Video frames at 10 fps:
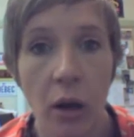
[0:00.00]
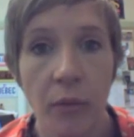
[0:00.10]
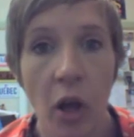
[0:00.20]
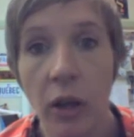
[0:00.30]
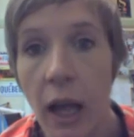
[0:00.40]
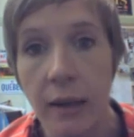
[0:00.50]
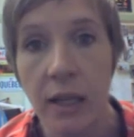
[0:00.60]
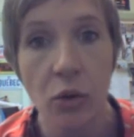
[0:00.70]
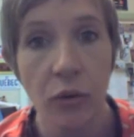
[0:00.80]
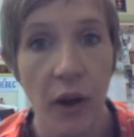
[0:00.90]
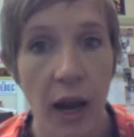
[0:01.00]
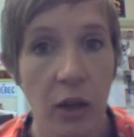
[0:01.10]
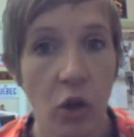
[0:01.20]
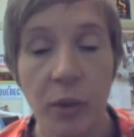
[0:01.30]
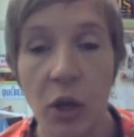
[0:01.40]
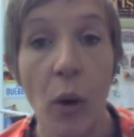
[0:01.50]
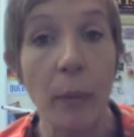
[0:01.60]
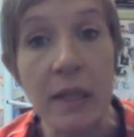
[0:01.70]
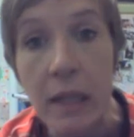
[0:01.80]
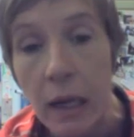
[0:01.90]
online that you find, could be a
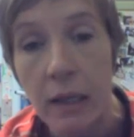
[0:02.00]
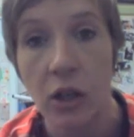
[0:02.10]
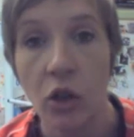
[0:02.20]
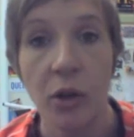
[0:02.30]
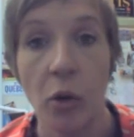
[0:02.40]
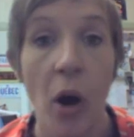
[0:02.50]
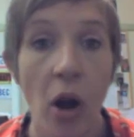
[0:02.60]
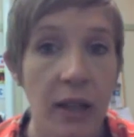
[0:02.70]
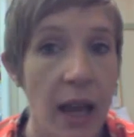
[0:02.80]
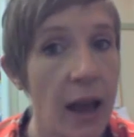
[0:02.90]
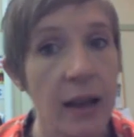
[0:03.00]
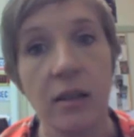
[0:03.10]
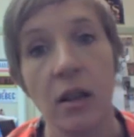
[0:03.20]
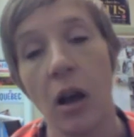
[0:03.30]
website, it could be a podcast,